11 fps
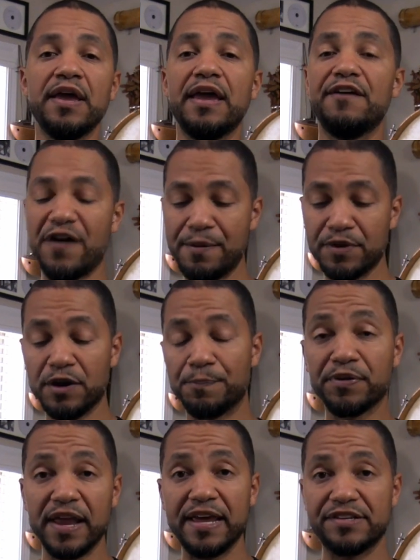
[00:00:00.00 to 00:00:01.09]
if I'm gonna
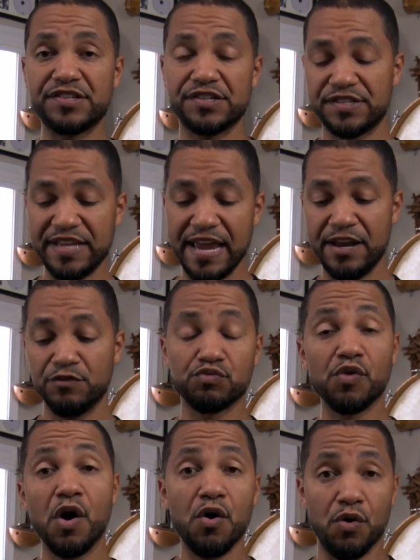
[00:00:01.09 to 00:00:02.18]
play sustained
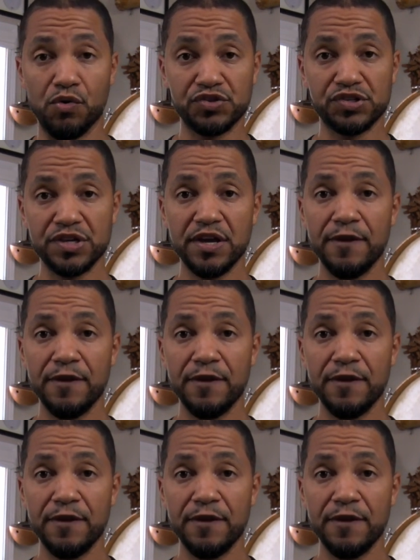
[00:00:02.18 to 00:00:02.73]
rolls,